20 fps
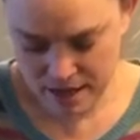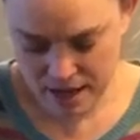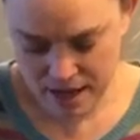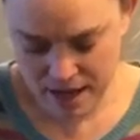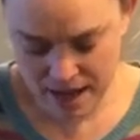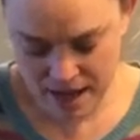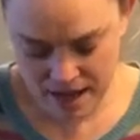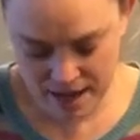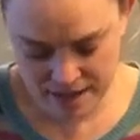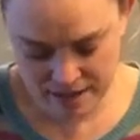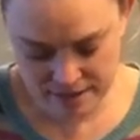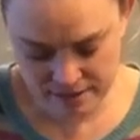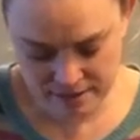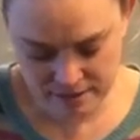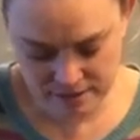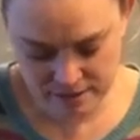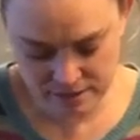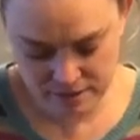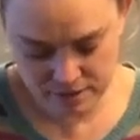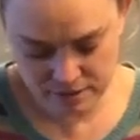And
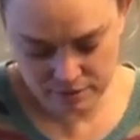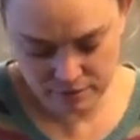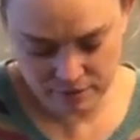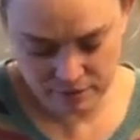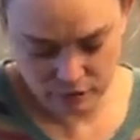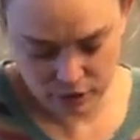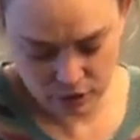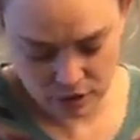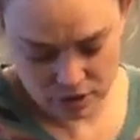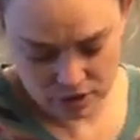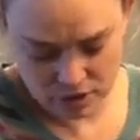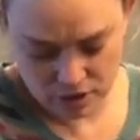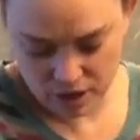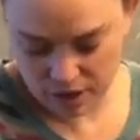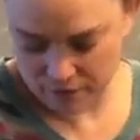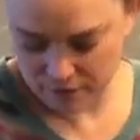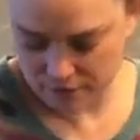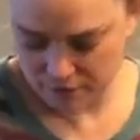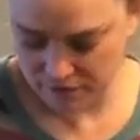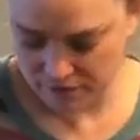we've got our knife and